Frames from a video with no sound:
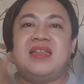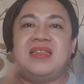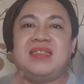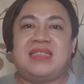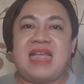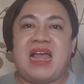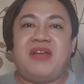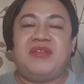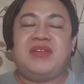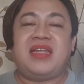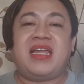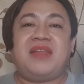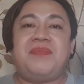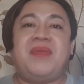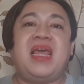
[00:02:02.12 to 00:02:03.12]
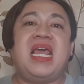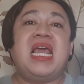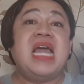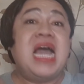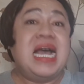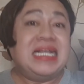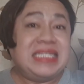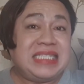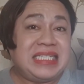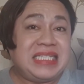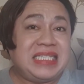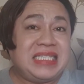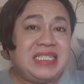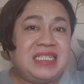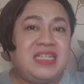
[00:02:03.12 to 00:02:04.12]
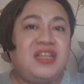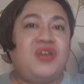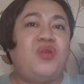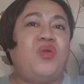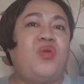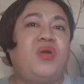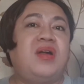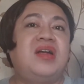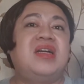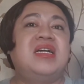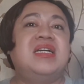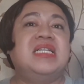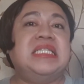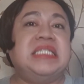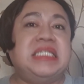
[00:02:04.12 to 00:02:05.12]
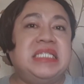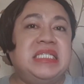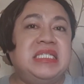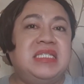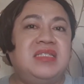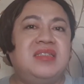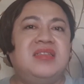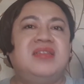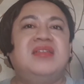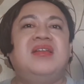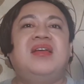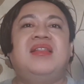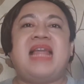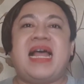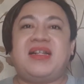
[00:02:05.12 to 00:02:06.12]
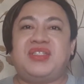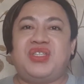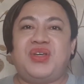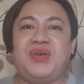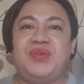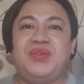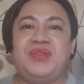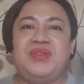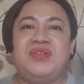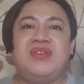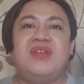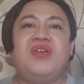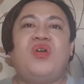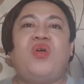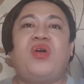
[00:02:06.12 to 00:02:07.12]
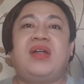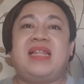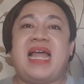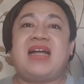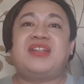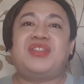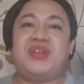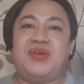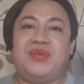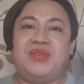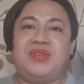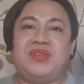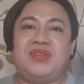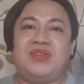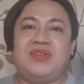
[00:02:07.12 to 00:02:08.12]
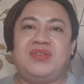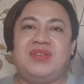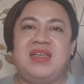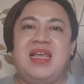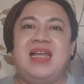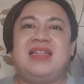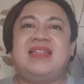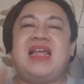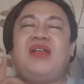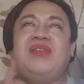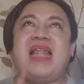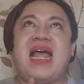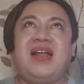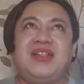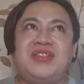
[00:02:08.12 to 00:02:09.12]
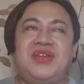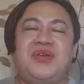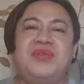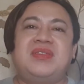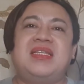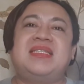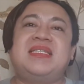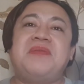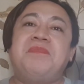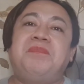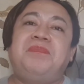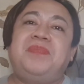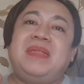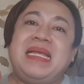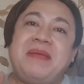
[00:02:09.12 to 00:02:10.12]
sound can be S or Z, lactose or lactose. Now, lactose simply